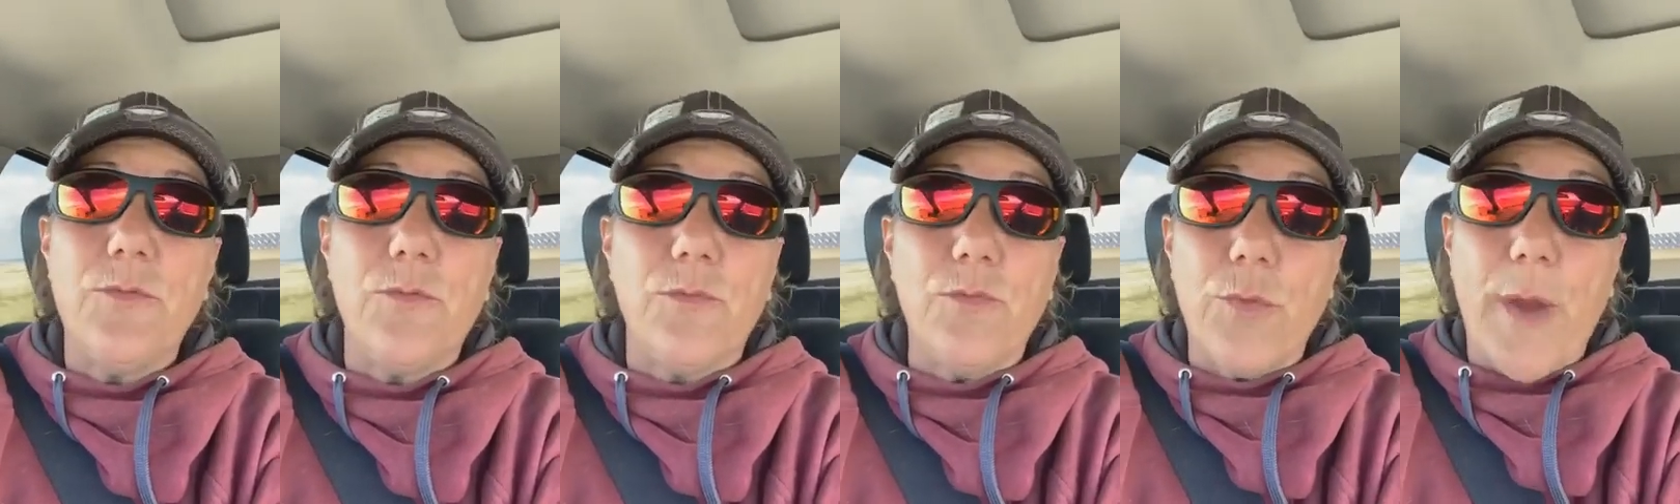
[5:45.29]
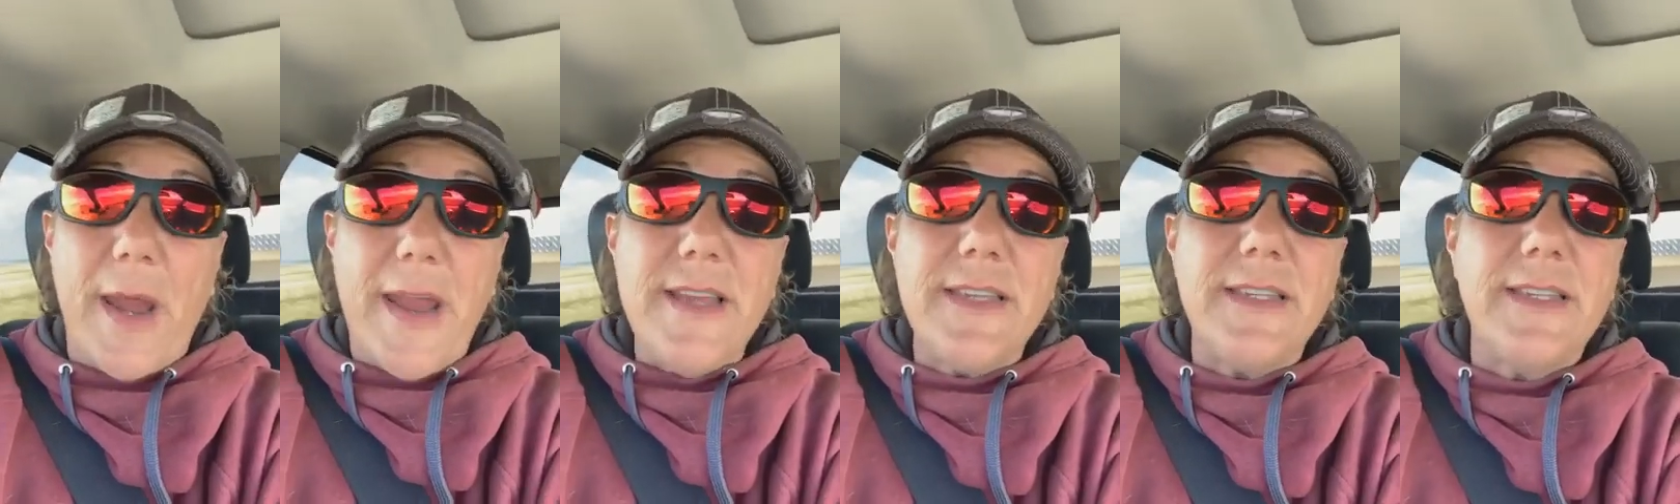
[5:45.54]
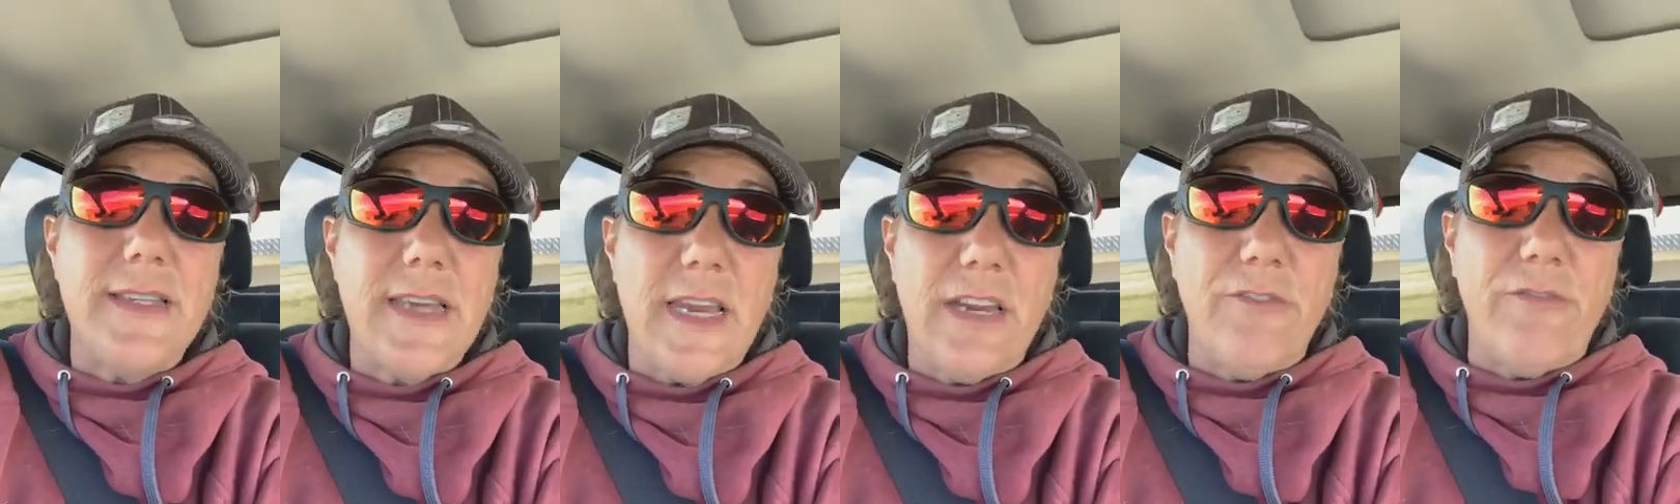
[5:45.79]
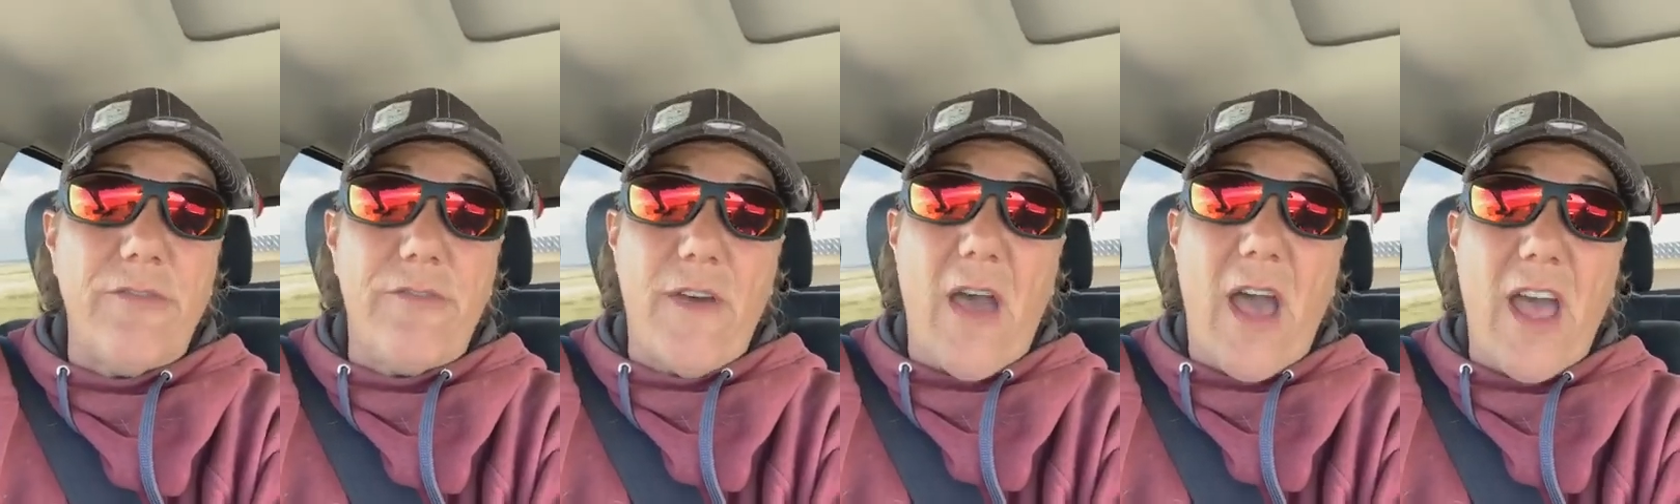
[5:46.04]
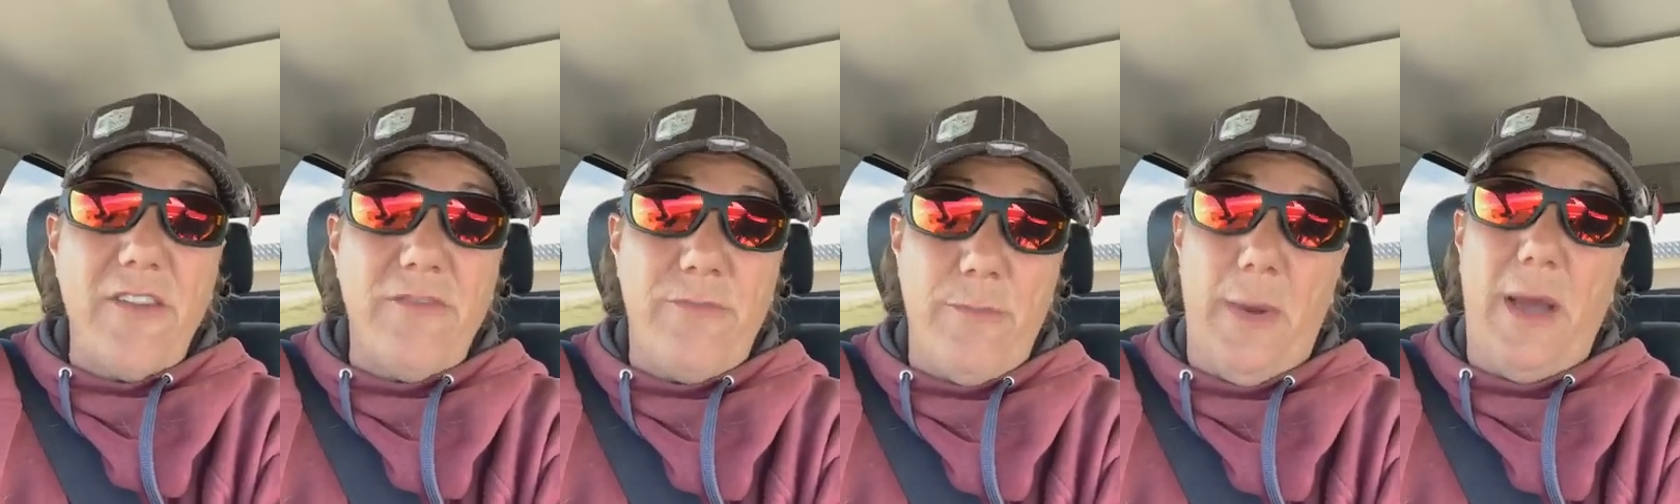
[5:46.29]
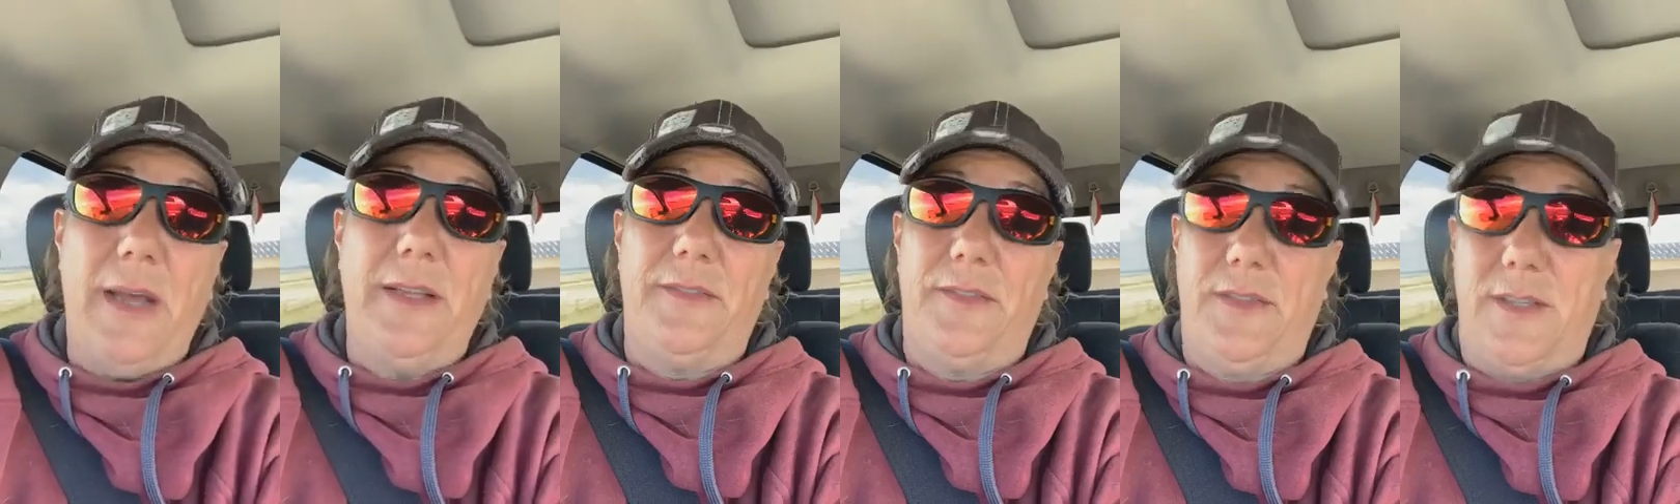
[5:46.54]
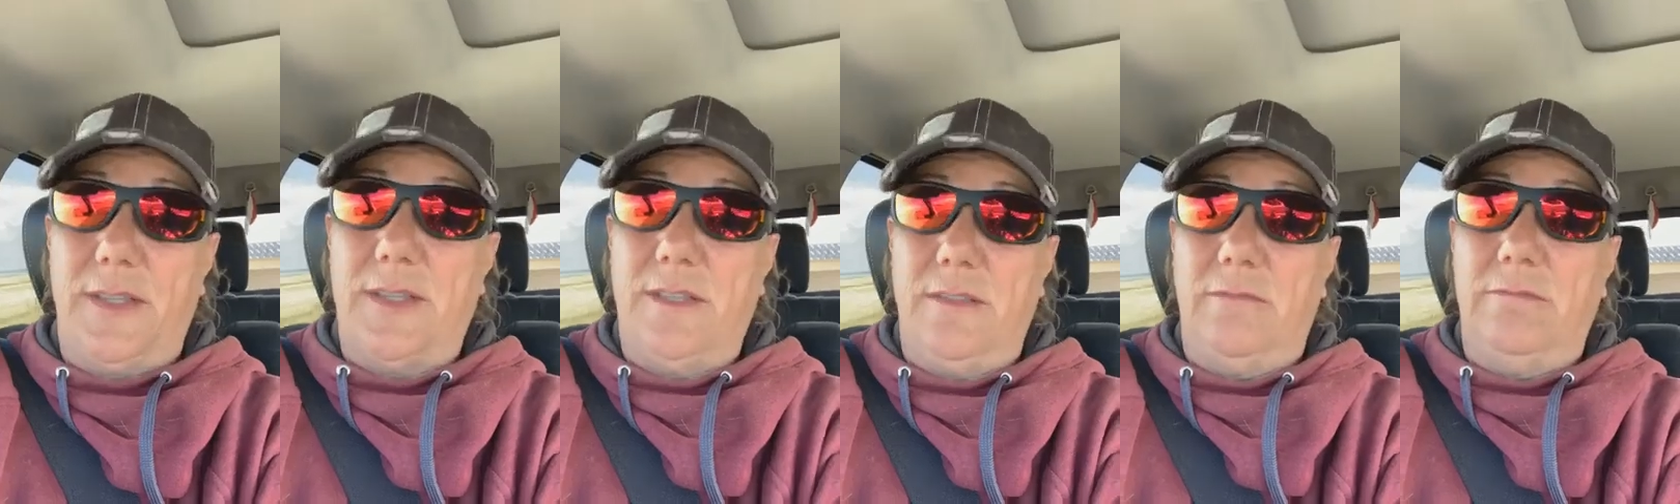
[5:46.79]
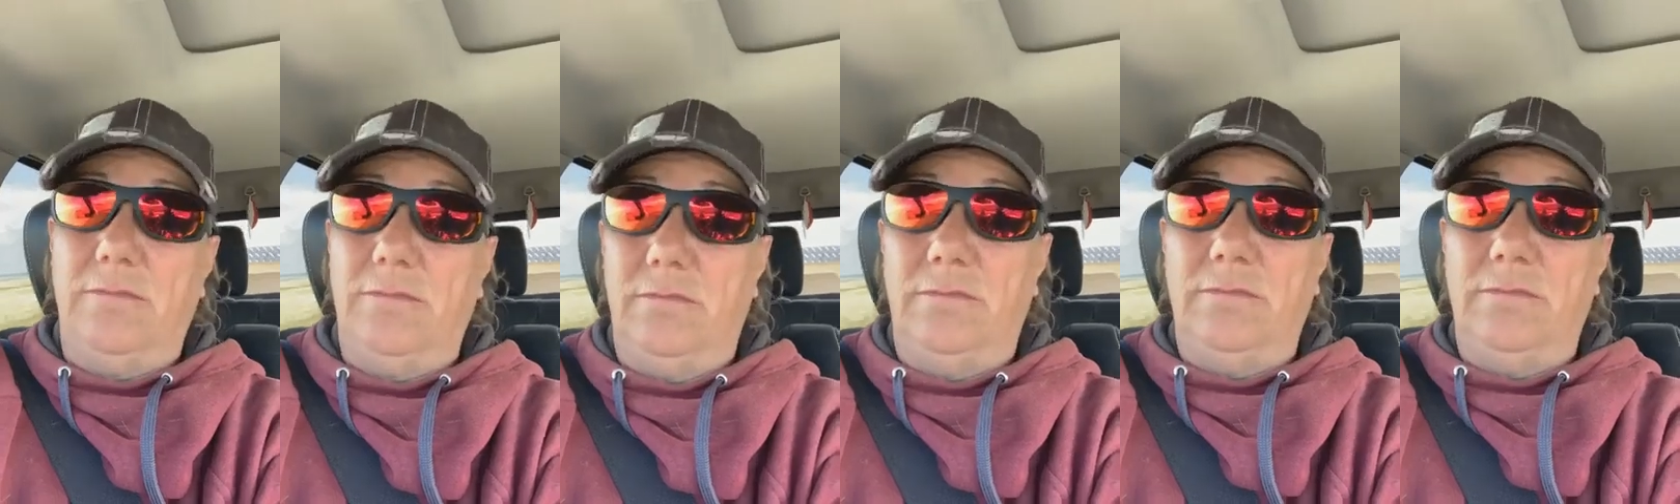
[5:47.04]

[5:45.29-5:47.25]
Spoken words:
raced in 5 months.